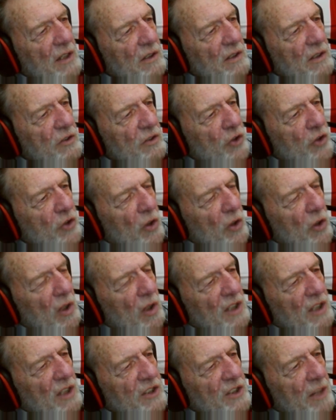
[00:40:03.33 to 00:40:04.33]
Jural
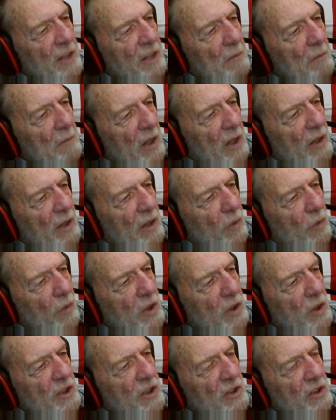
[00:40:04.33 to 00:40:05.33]
Assembly,
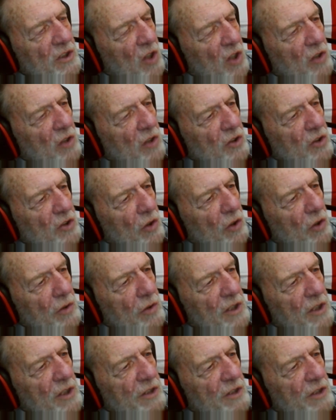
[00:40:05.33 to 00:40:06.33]
which is also
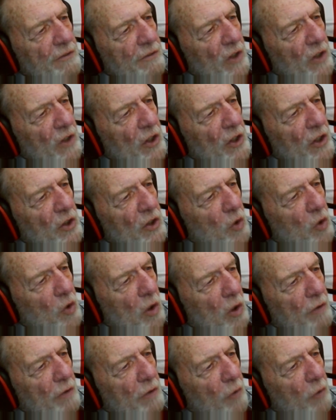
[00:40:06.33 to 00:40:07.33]
the Civilian
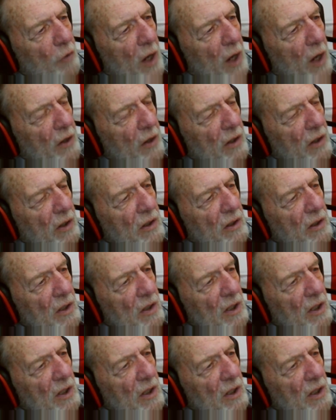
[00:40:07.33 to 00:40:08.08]
Court of Record,